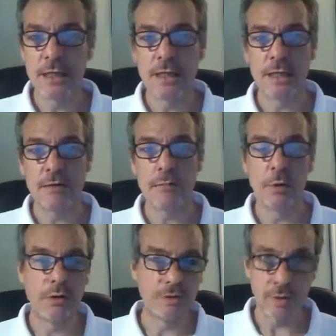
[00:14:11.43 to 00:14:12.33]

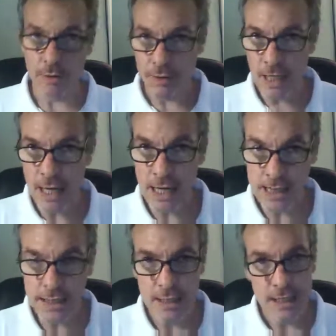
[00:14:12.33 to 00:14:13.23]
both
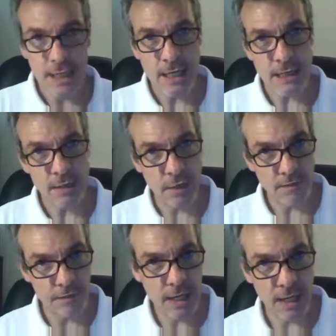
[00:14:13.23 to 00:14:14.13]
online and
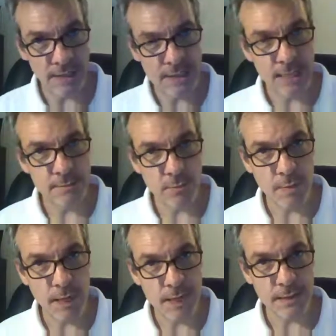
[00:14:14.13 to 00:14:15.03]
offline and
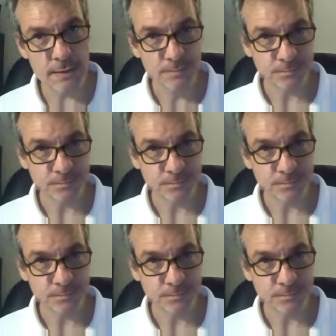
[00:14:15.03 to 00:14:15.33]
mobile,